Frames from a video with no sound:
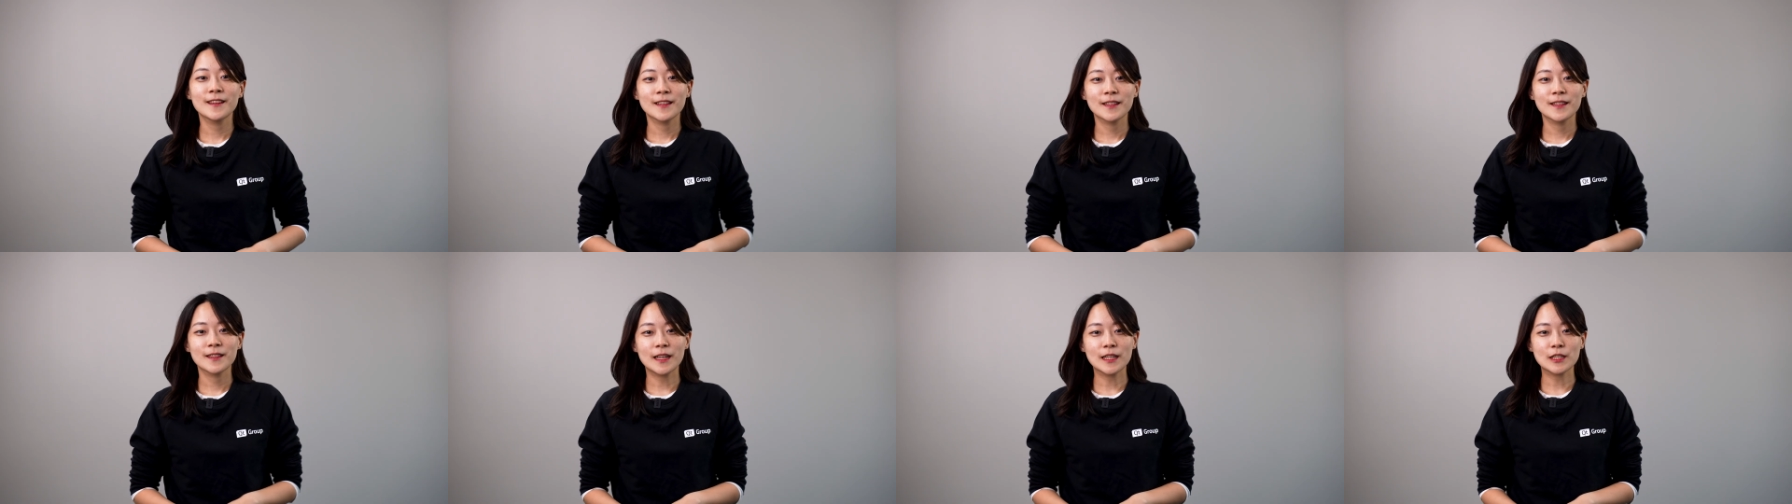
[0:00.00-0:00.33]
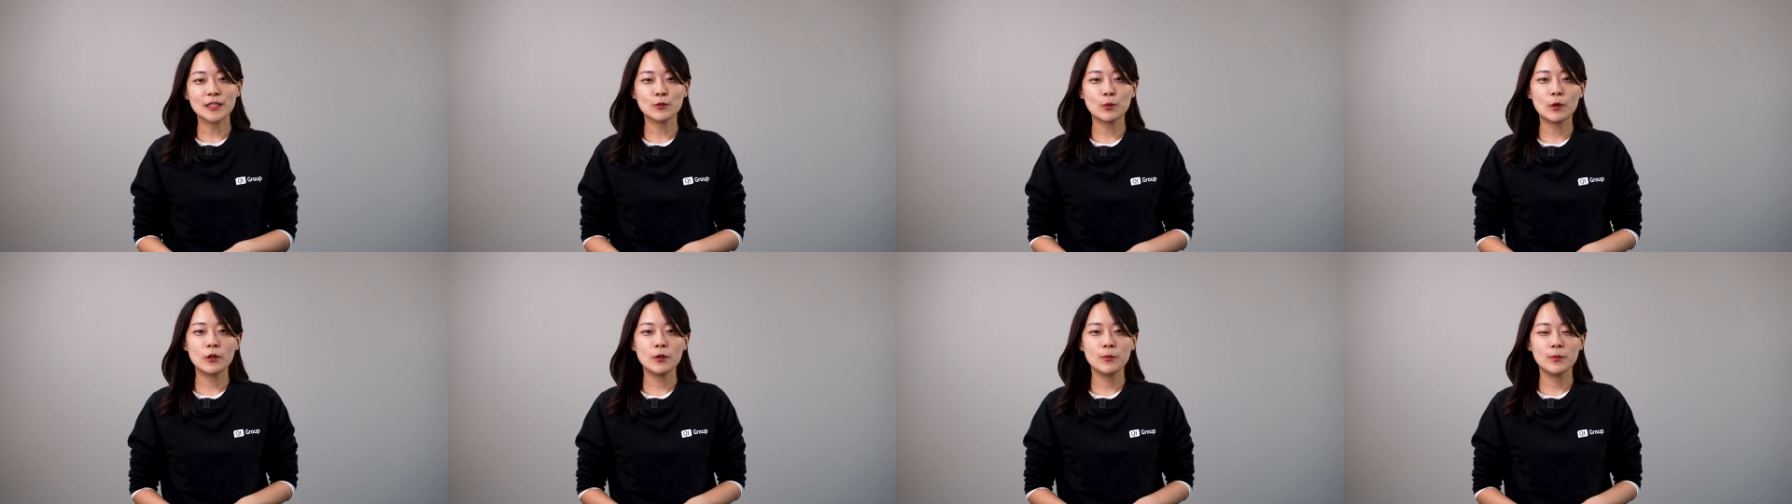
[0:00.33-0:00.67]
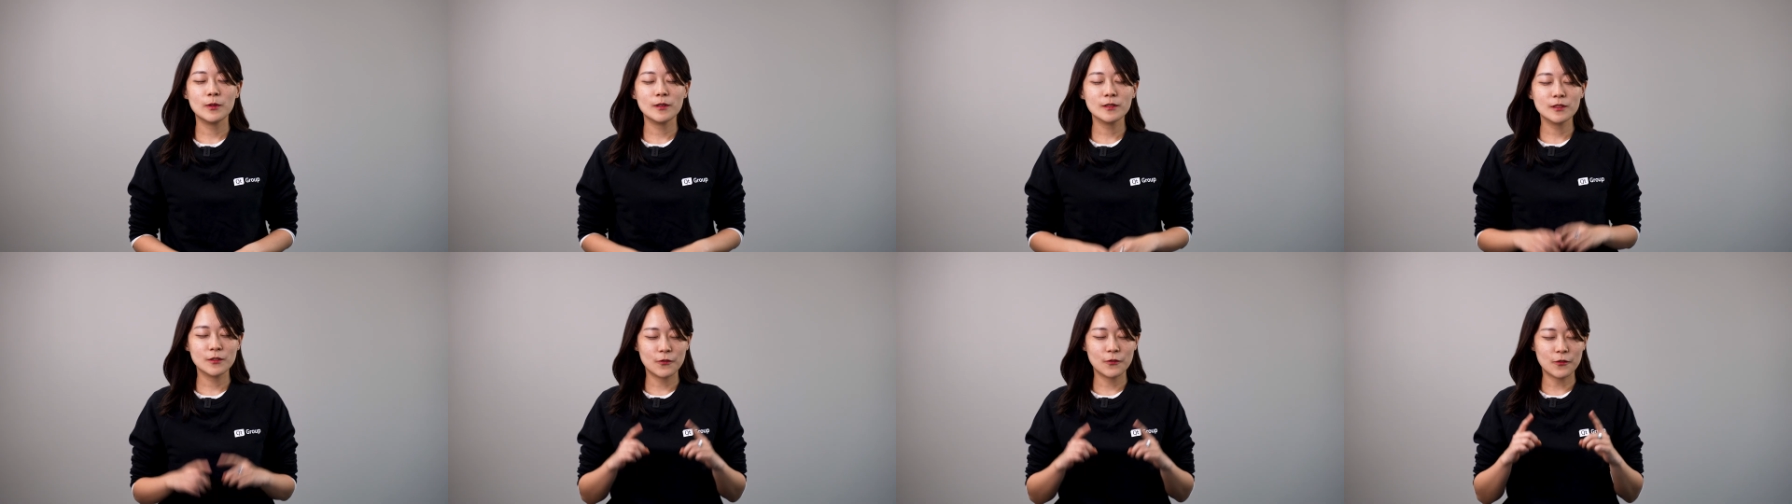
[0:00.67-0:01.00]
That's why I
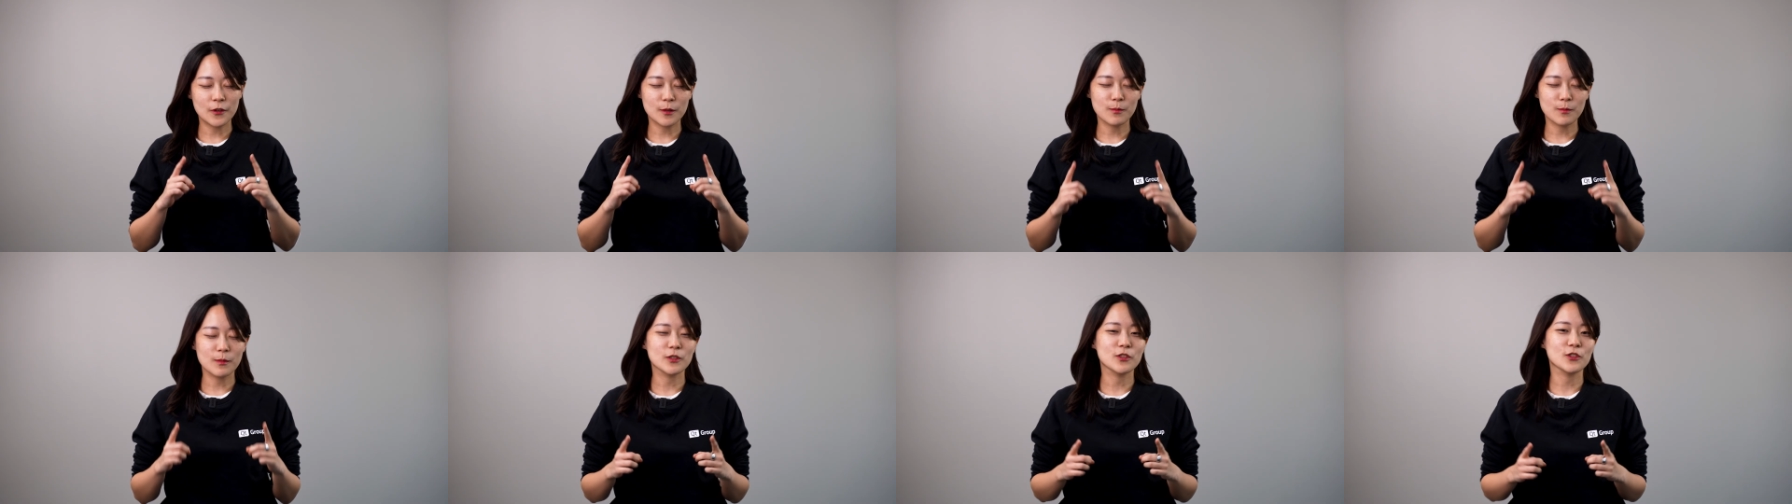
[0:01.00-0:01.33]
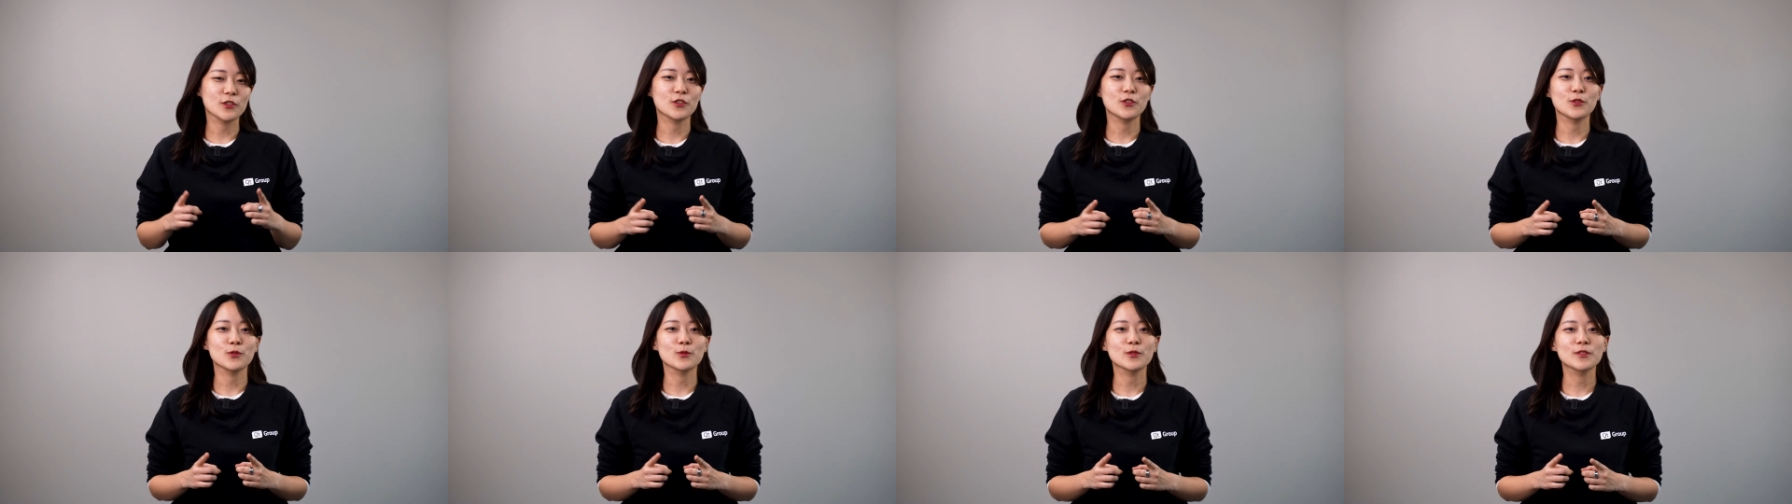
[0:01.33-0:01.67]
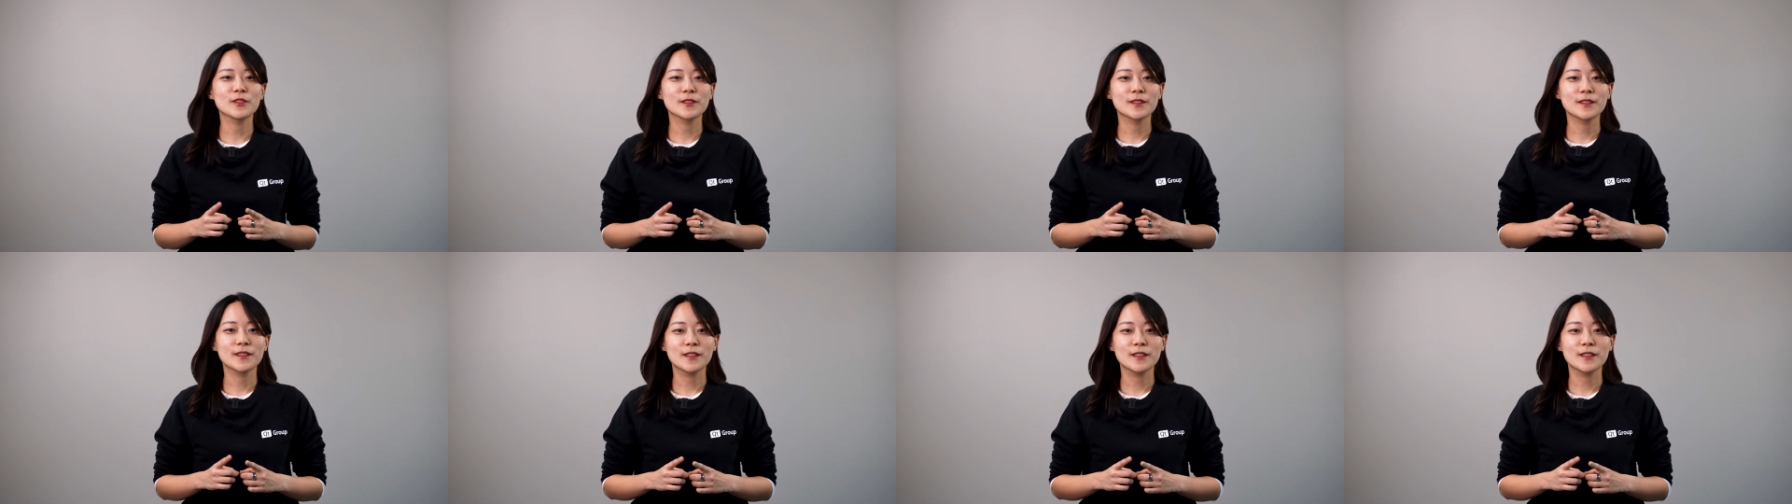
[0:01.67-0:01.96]
built Figma to Qt,